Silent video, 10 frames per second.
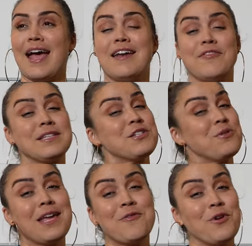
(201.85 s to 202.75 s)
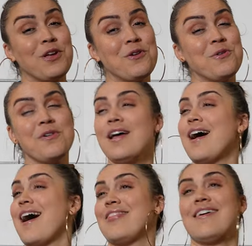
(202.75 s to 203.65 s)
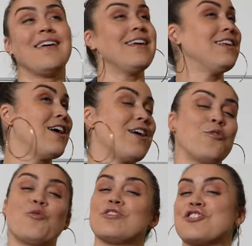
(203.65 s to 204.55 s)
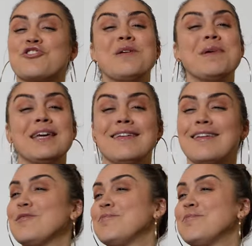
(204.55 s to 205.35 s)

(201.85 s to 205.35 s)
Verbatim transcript: And if that's too late for you, then stream it,